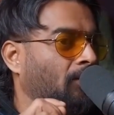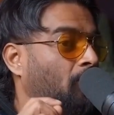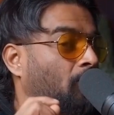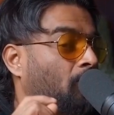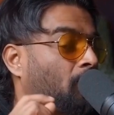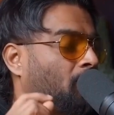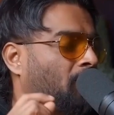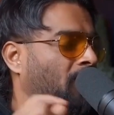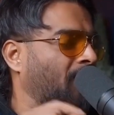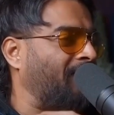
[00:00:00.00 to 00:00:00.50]

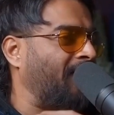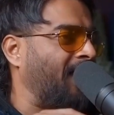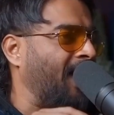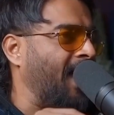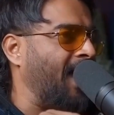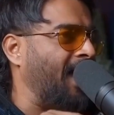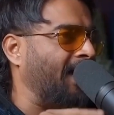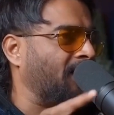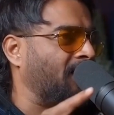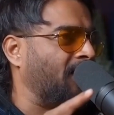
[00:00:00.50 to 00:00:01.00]
you should never
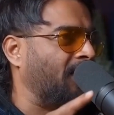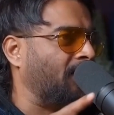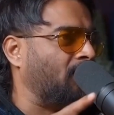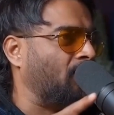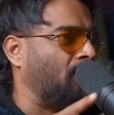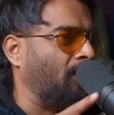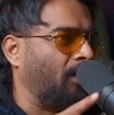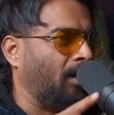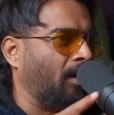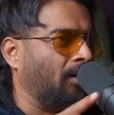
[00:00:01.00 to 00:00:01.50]
act like
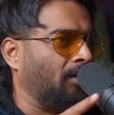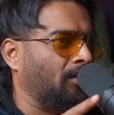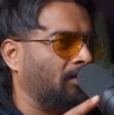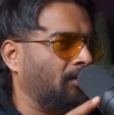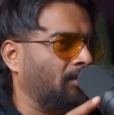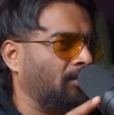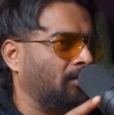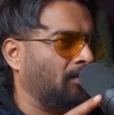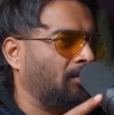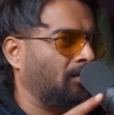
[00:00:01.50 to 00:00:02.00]
you're drunk.
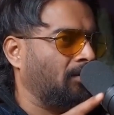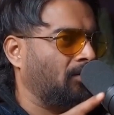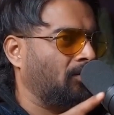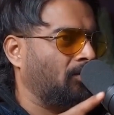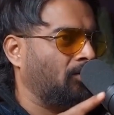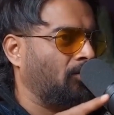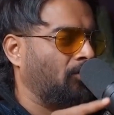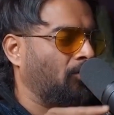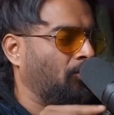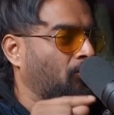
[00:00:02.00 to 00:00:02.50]

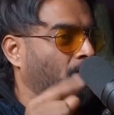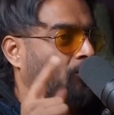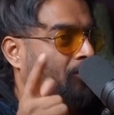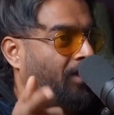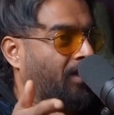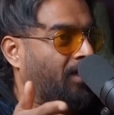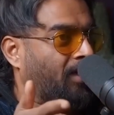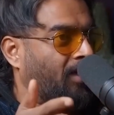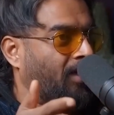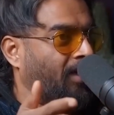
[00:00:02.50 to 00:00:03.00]
You should
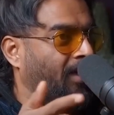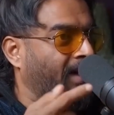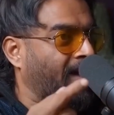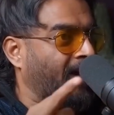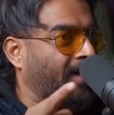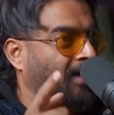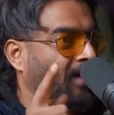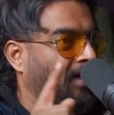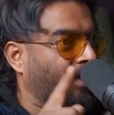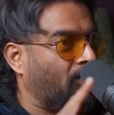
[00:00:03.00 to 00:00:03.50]
drink and
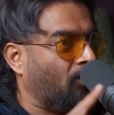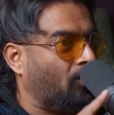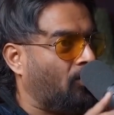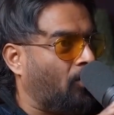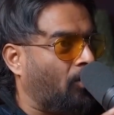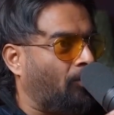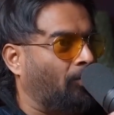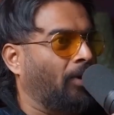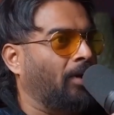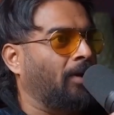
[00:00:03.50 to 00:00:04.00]
act like you're
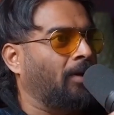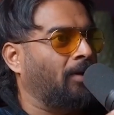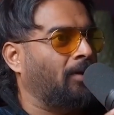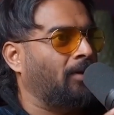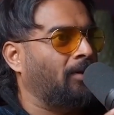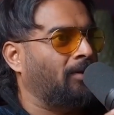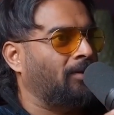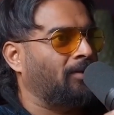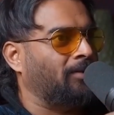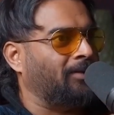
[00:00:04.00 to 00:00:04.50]
normal.
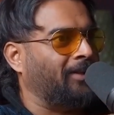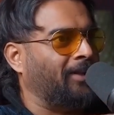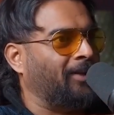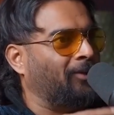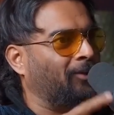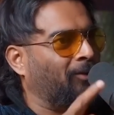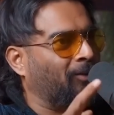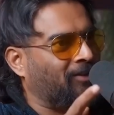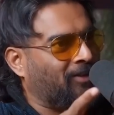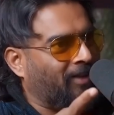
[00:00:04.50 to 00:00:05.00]
Then it
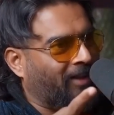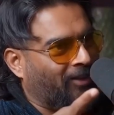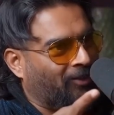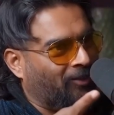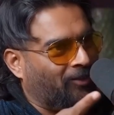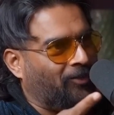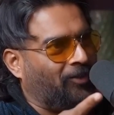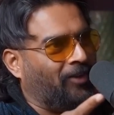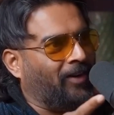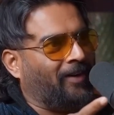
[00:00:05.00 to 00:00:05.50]
looks like you're
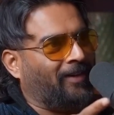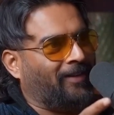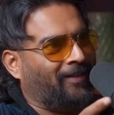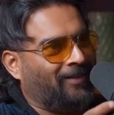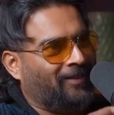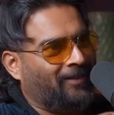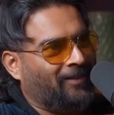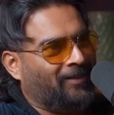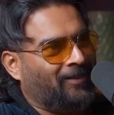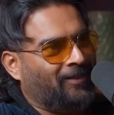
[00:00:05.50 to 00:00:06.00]
drunk.
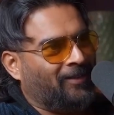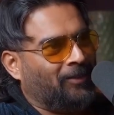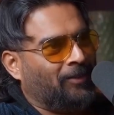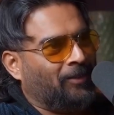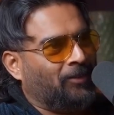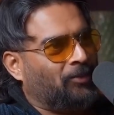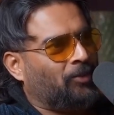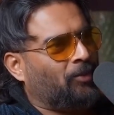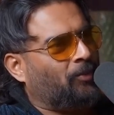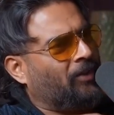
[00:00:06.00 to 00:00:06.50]

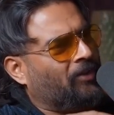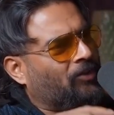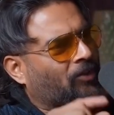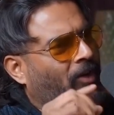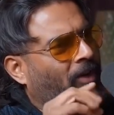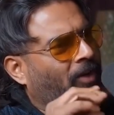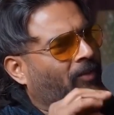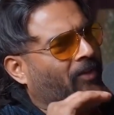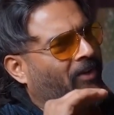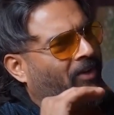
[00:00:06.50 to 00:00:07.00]
So we
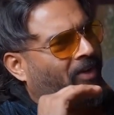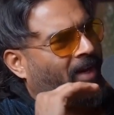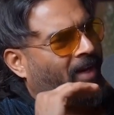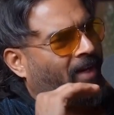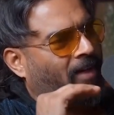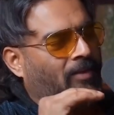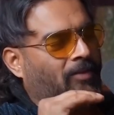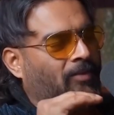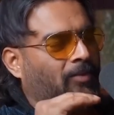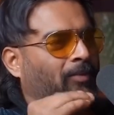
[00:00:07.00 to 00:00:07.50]
thought we
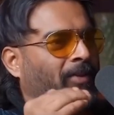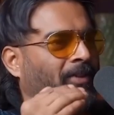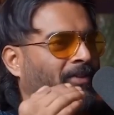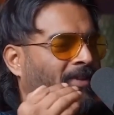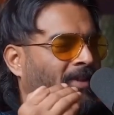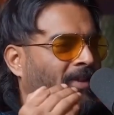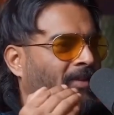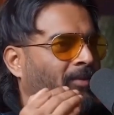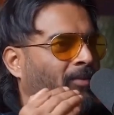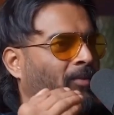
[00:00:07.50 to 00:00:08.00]
drank. So
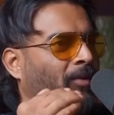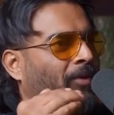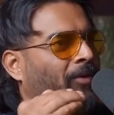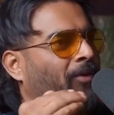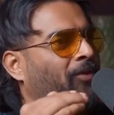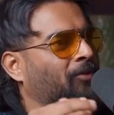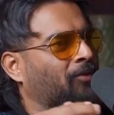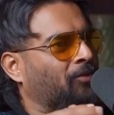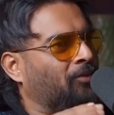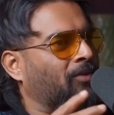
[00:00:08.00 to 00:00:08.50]
basically we wanted
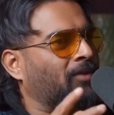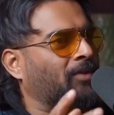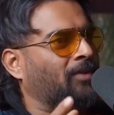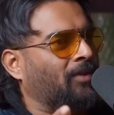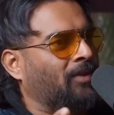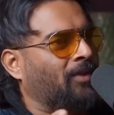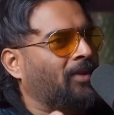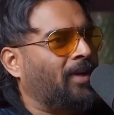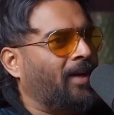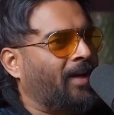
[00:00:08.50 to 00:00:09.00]
to shoot
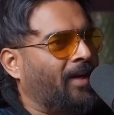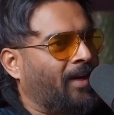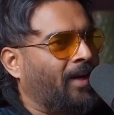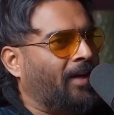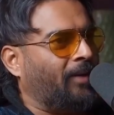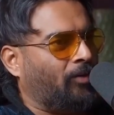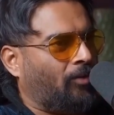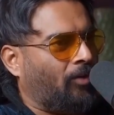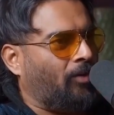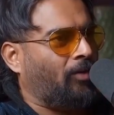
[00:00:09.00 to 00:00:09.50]
at
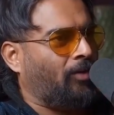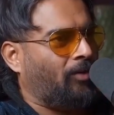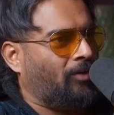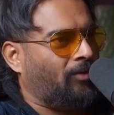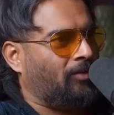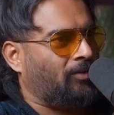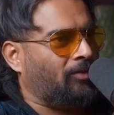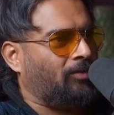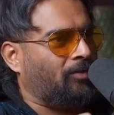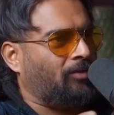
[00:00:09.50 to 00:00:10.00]
9 o'clock.
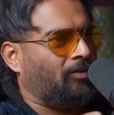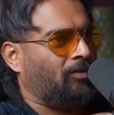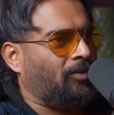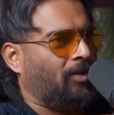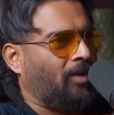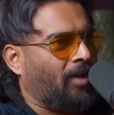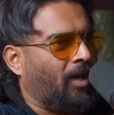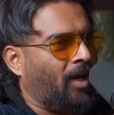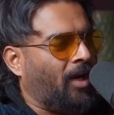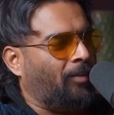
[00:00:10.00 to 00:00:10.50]
So
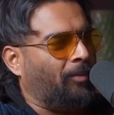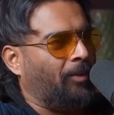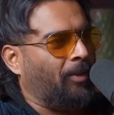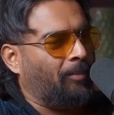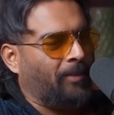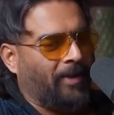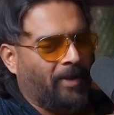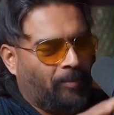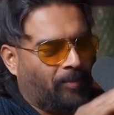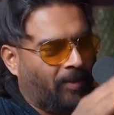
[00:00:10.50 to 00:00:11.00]
Amir
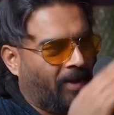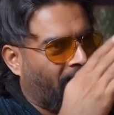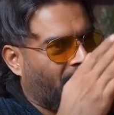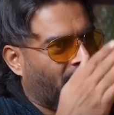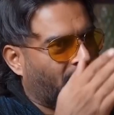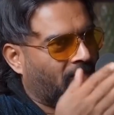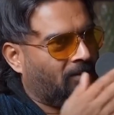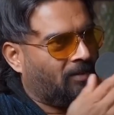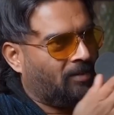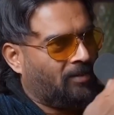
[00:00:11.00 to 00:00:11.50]
made a
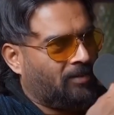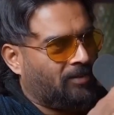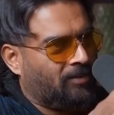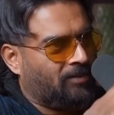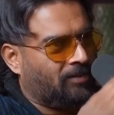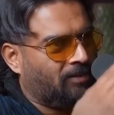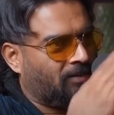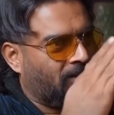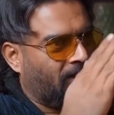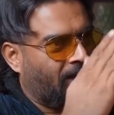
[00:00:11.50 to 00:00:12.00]
plan.
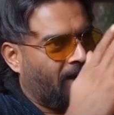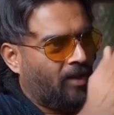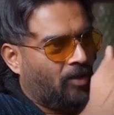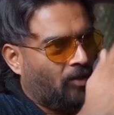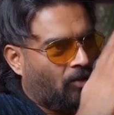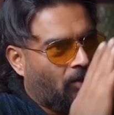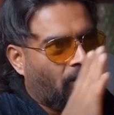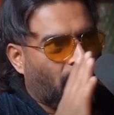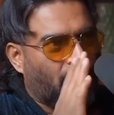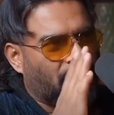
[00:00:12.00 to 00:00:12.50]
So 8
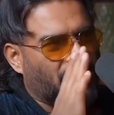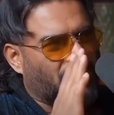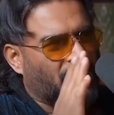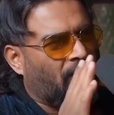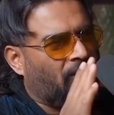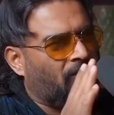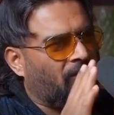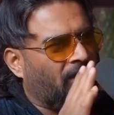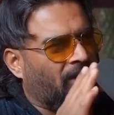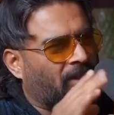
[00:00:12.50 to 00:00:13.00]
o'clock we'll
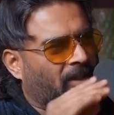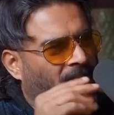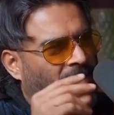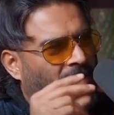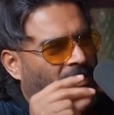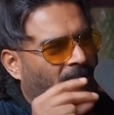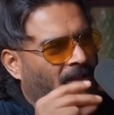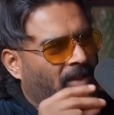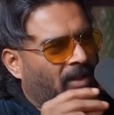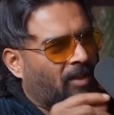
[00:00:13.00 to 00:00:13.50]
start drinking.
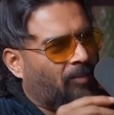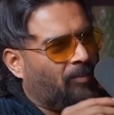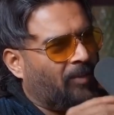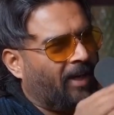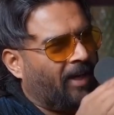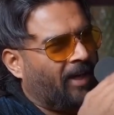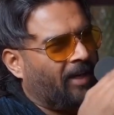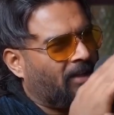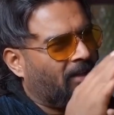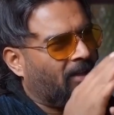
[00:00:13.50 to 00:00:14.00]
By
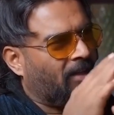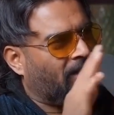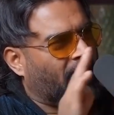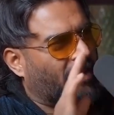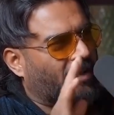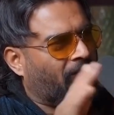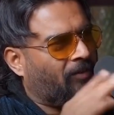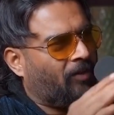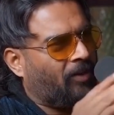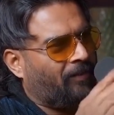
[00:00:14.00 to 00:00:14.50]

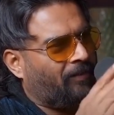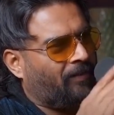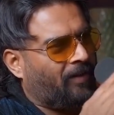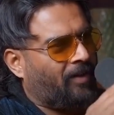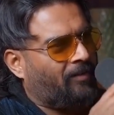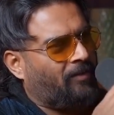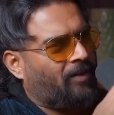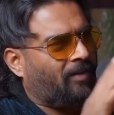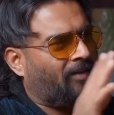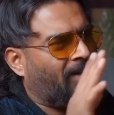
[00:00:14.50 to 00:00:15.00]
8:30,
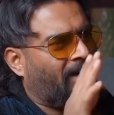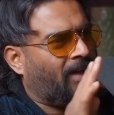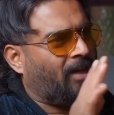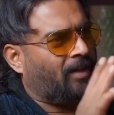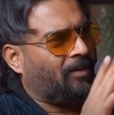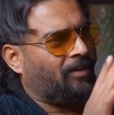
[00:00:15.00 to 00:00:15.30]
8:45 we'd have had our